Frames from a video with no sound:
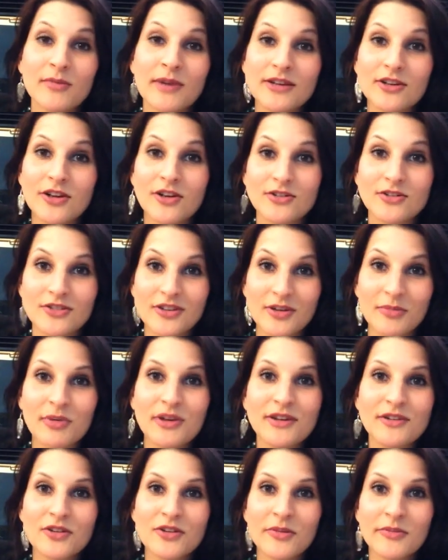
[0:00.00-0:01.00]
My daughter's
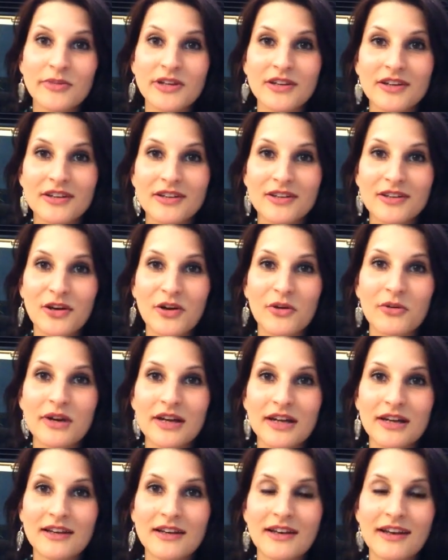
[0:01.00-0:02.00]
sleeping, so I'm going to go
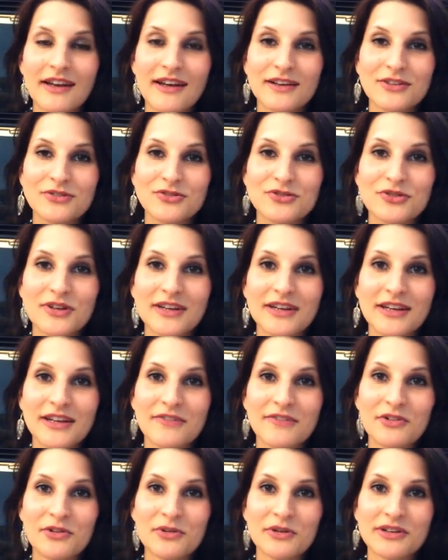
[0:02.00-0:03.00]
ahead and try to
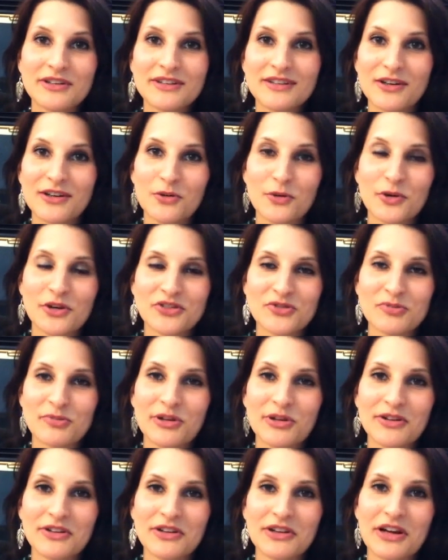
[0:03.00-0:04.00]
give you a, a, quick
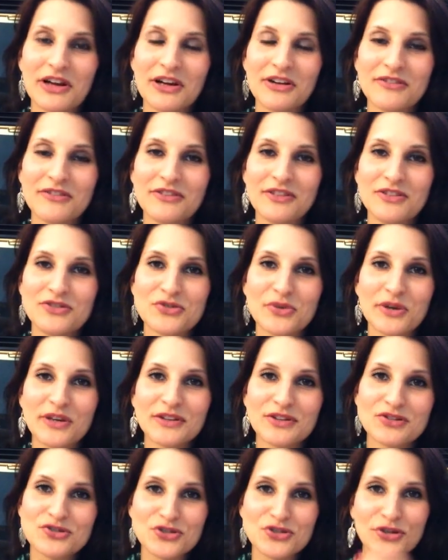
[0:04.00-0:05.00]
spiel of
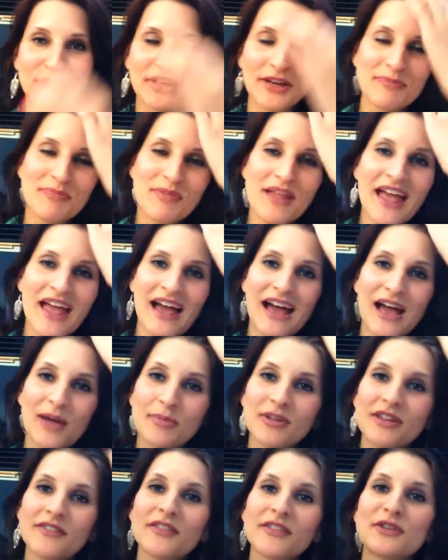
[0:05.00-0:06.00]
enjoying the journey. I
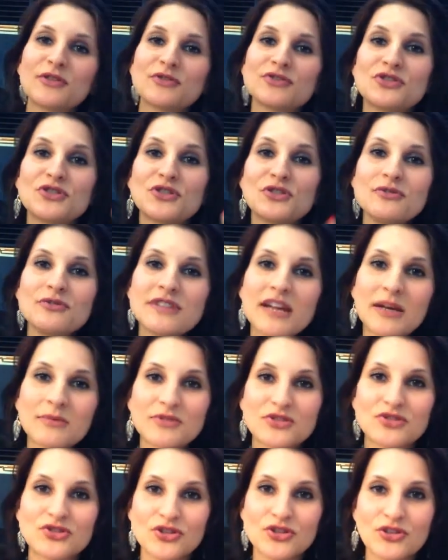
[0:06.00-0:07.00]
believe that there's two
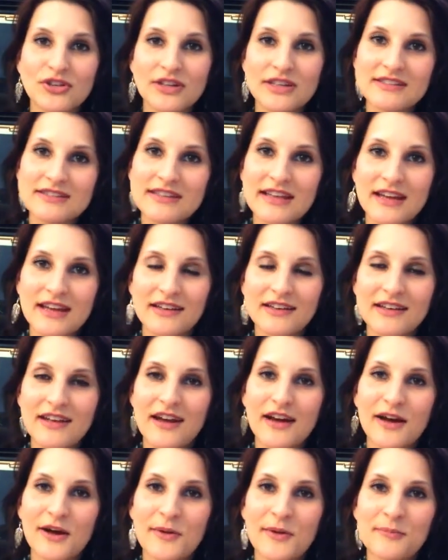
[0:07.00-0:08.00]
types of journeys that
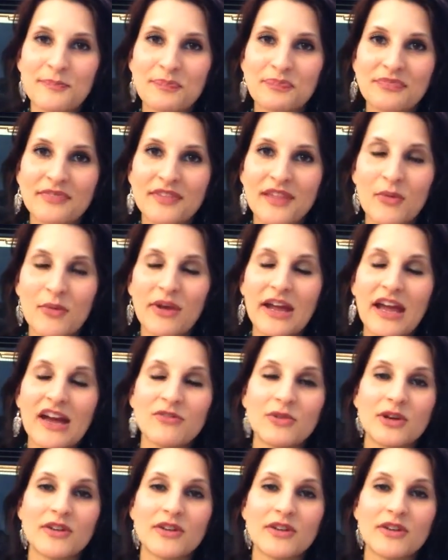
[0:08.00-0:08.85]
um, that we have.